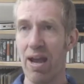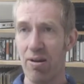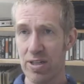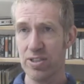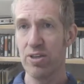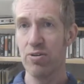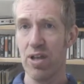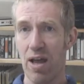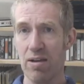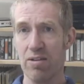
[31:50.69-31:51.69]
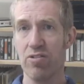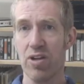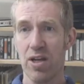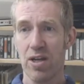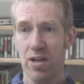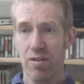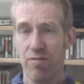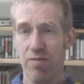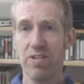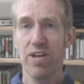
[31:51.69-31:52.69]
air into your lungs
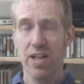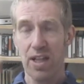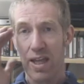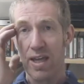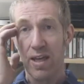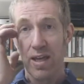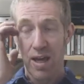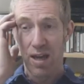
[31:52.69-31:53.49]
physically.